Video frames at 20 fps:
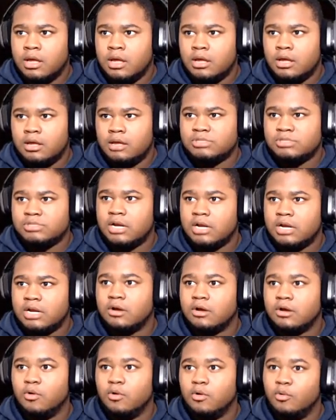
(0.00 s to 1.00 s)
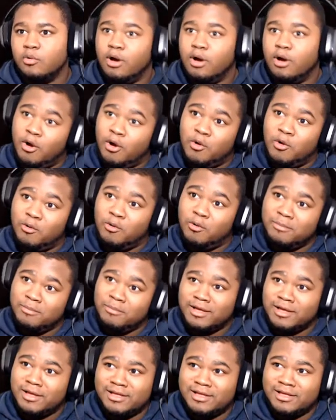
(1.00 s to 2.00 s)
I'm trying to go home.
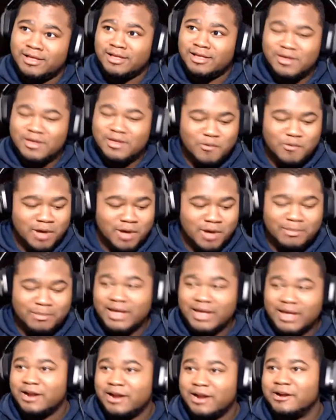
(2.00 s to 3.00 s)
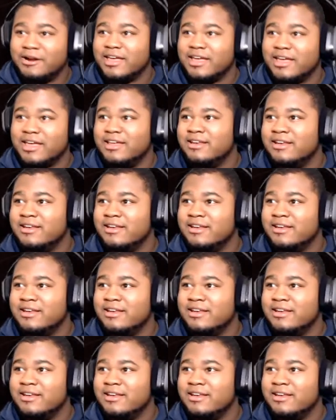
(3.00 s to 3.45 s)
Why am I here again?